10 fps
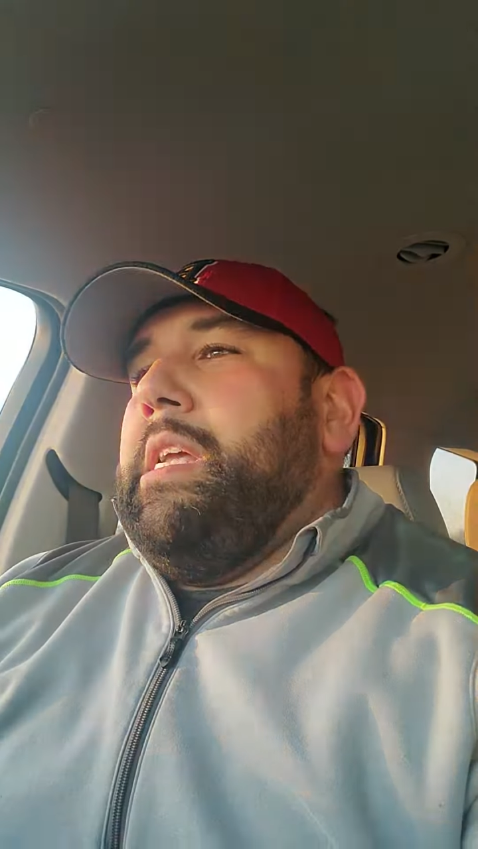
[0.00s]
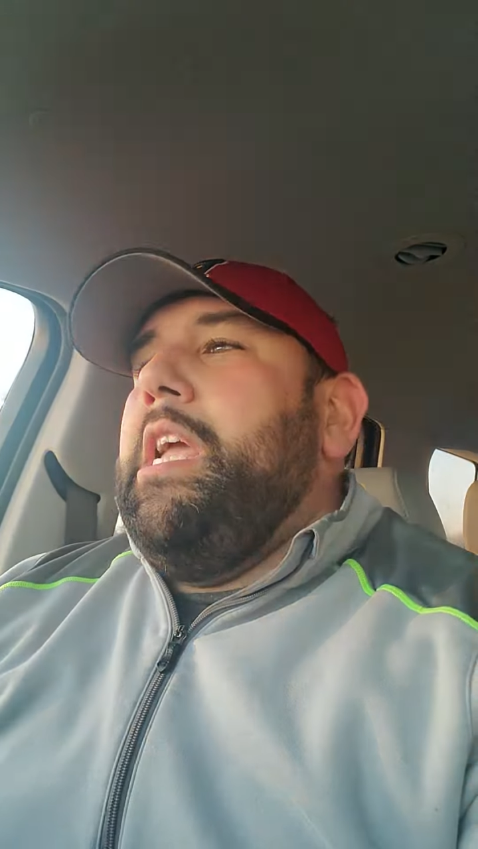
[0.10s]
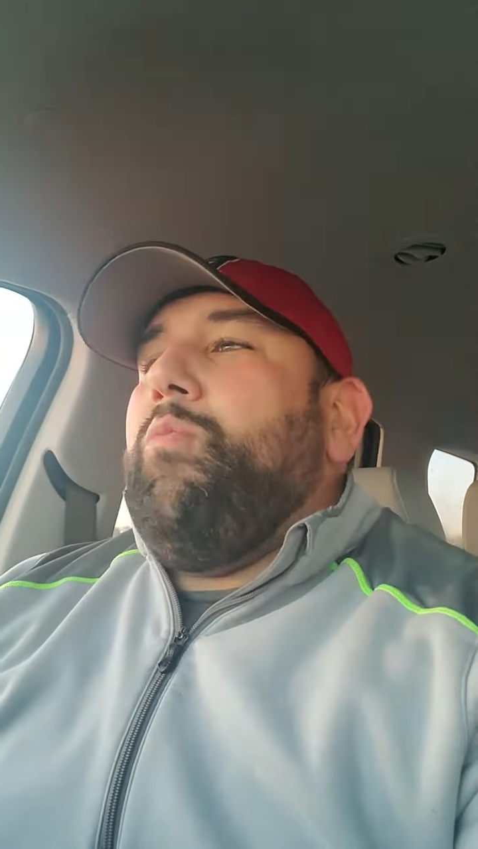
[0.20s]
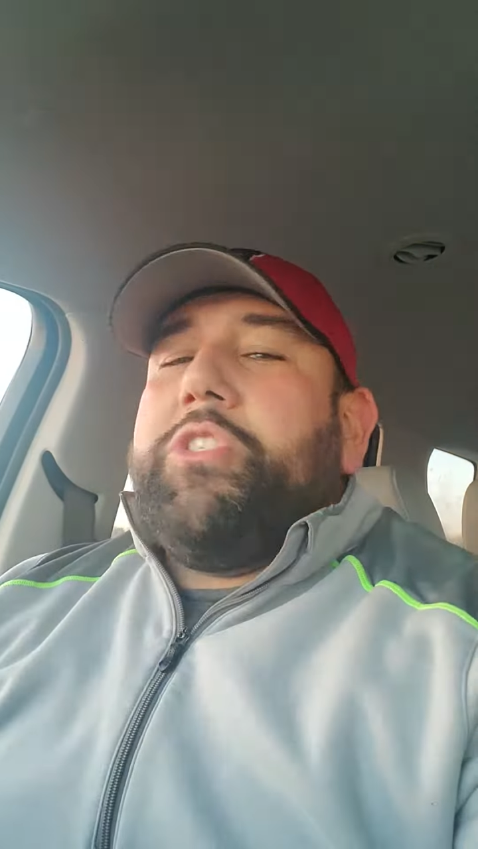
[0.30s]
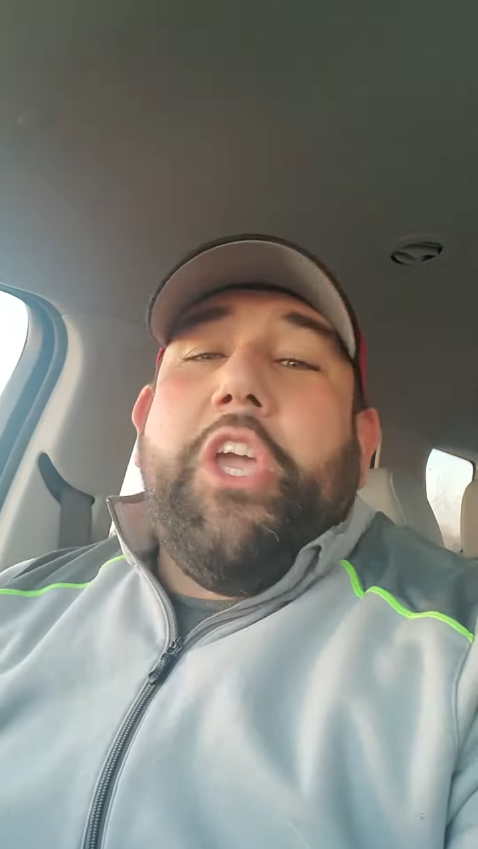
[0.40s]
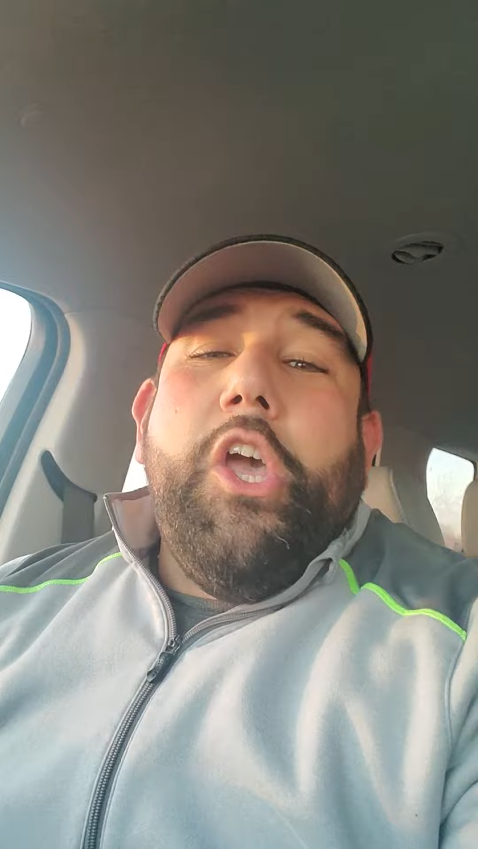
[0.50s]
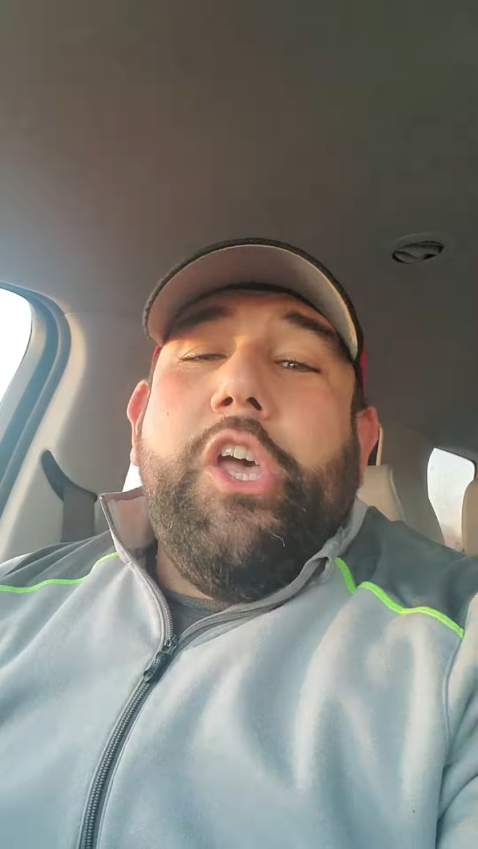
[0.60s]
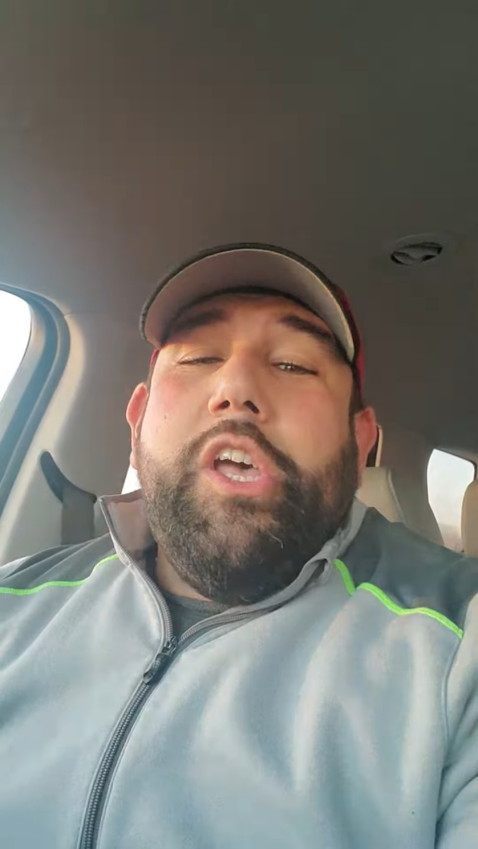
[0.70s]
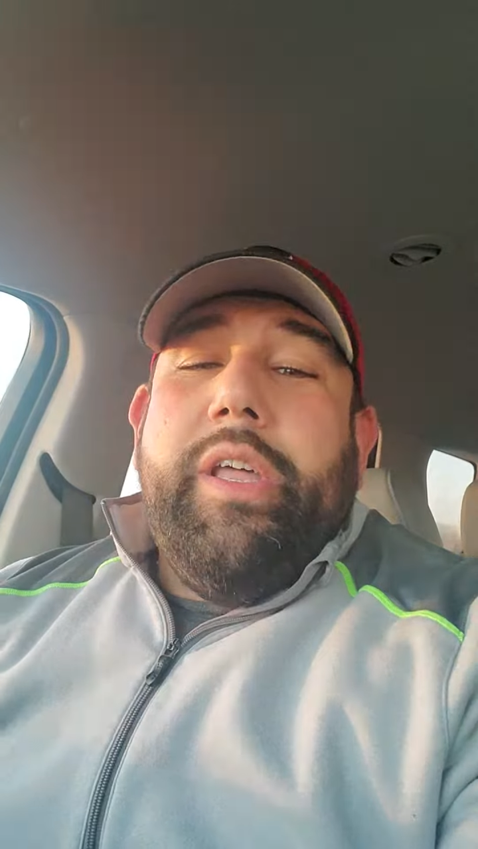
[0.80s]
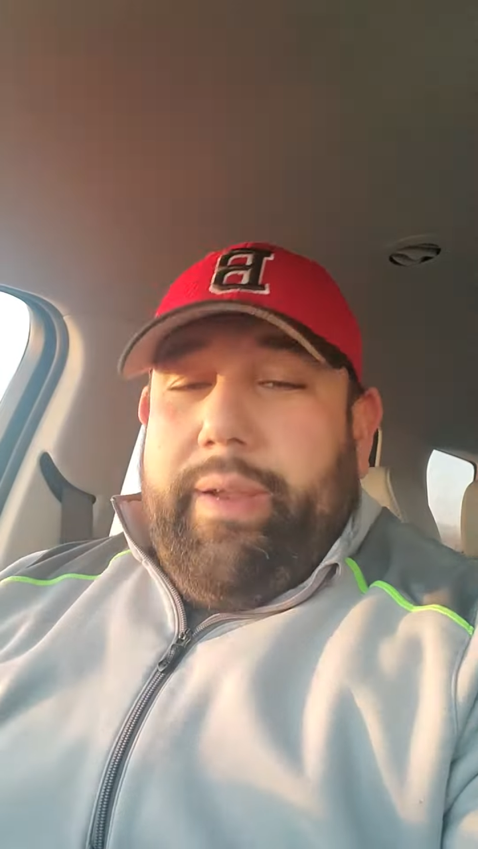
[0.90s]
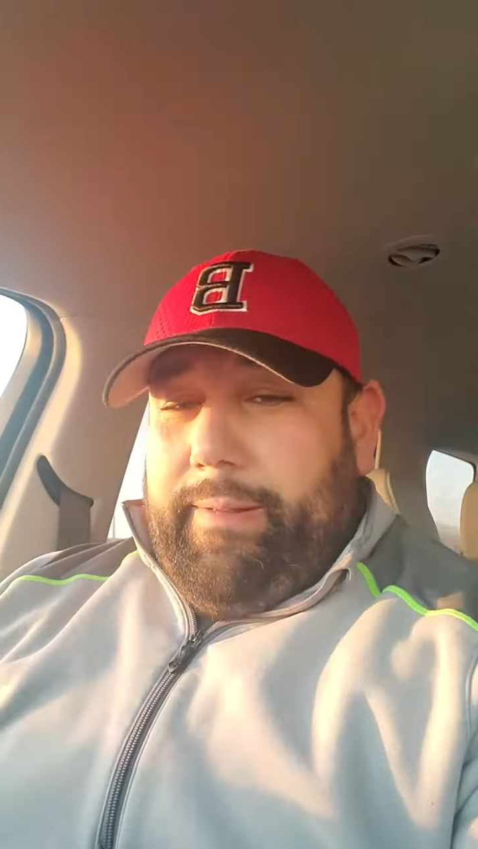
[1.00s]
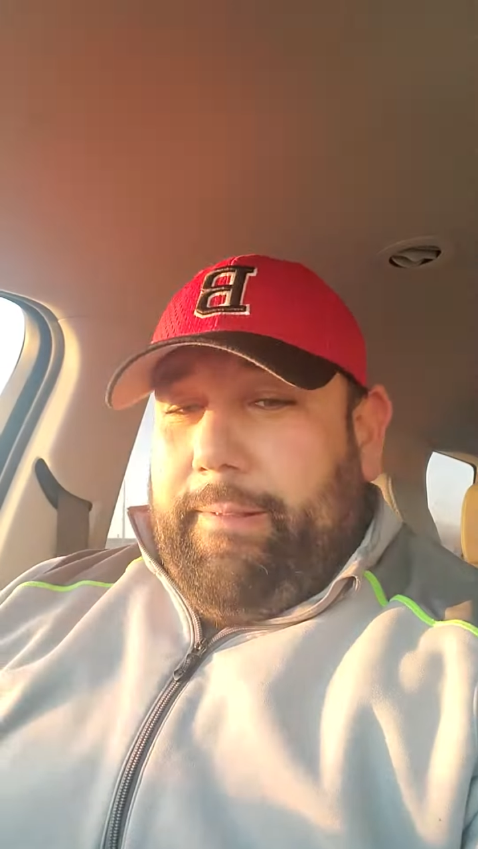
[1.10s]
It was good.